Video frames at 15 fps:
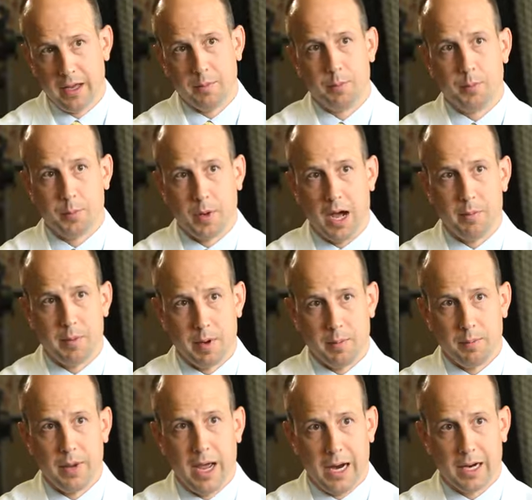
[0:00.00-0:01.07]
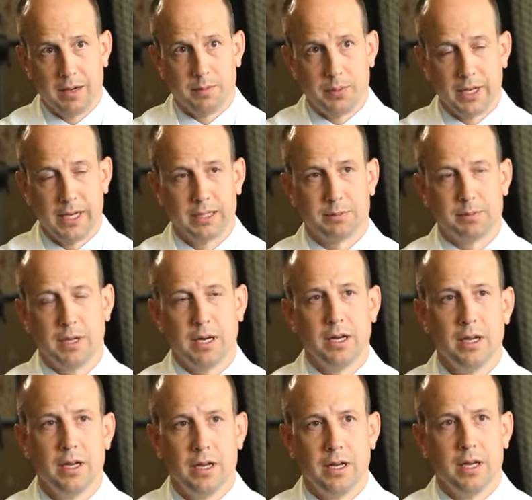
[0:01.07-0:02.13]
then pop it back in place.
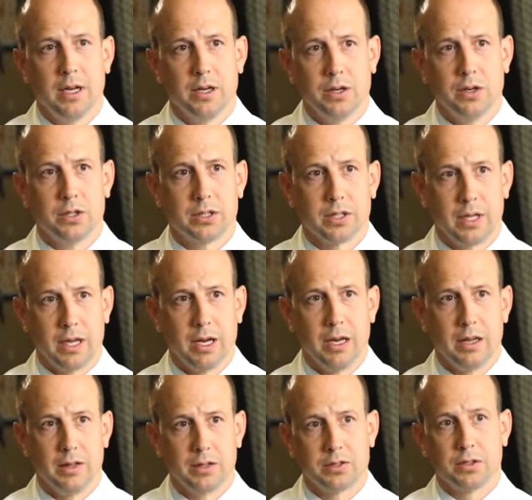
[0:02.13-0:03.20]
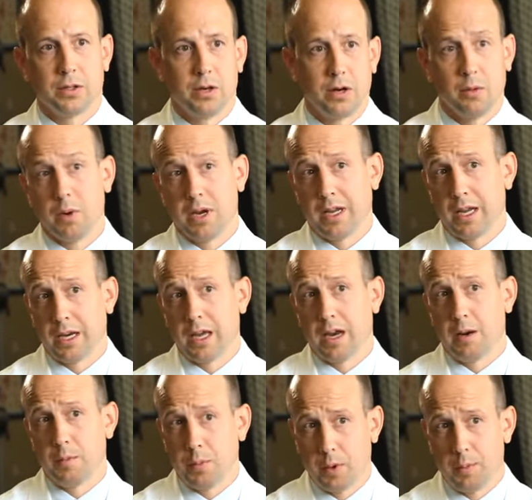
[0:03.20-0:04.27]
But usually the sooner we can
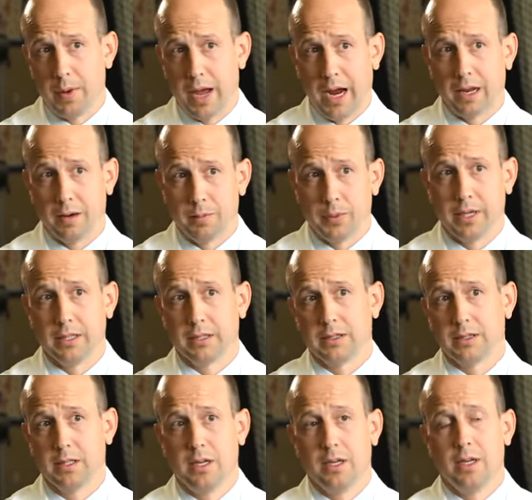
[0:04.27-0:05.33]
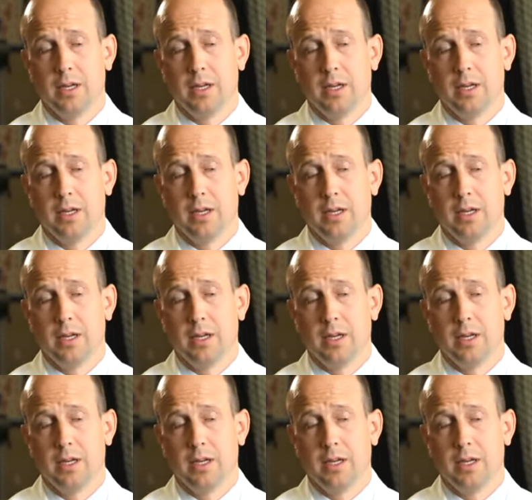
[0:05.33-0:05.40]
get it put back in place,